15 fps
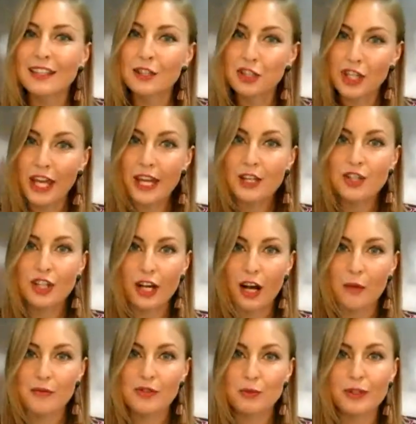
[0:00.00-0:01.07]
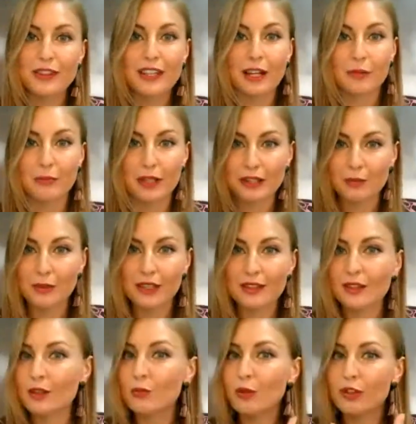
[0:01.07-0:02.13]
The change comes with
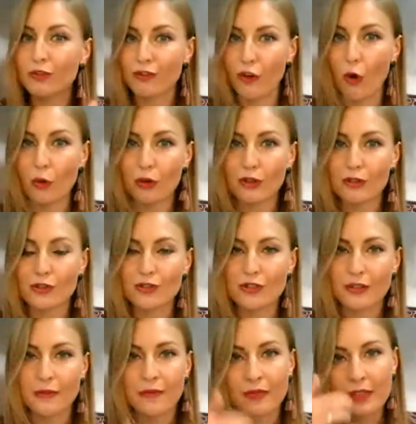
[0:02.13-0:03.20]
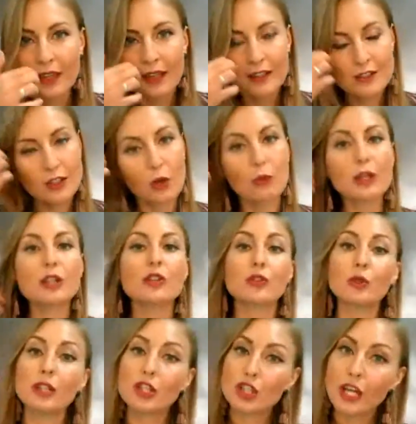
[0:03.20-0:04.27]
commitment and with focus. So when you
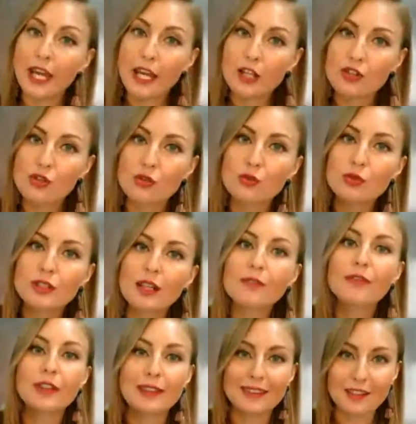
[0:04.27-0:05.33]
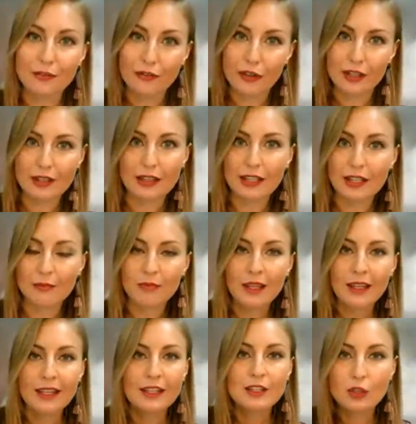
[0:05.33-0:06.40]
do a change, you do something differently.
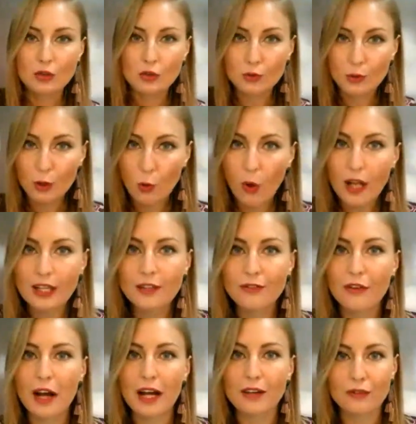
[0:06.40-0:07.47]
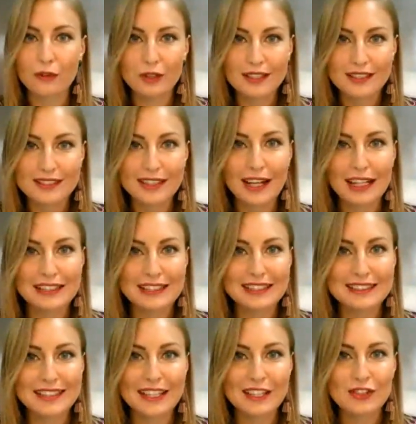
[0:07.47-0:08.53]
So to qualify for this 90
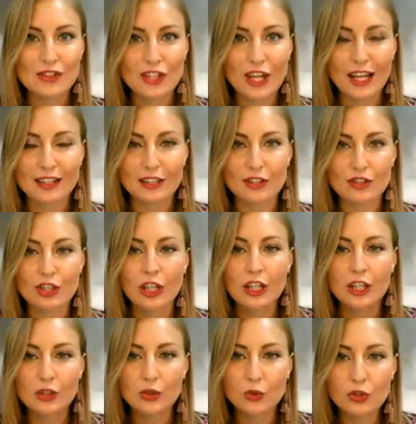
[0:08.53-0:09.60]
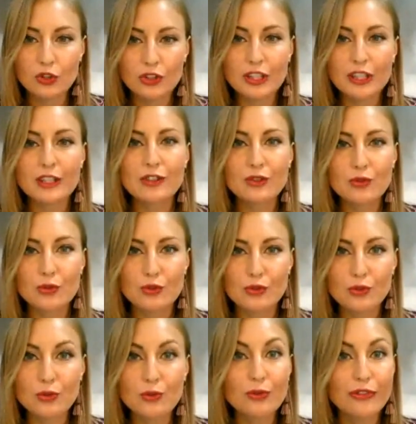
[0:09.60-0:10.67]
days challenge, you need to
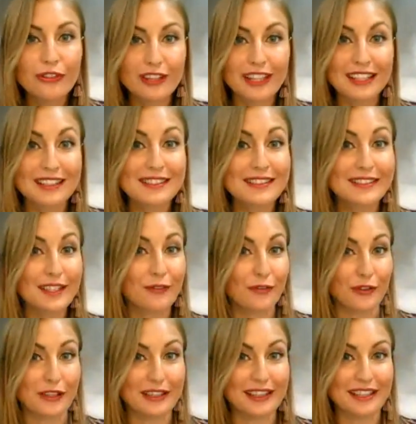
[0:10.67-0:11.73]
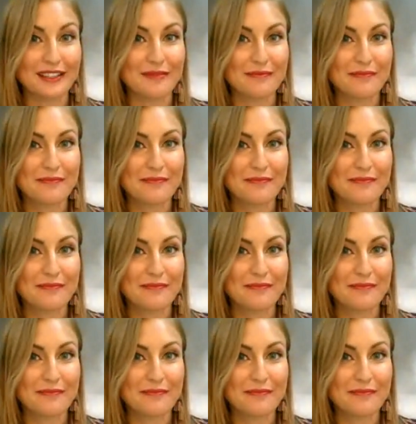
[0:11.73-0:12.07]
do things differently.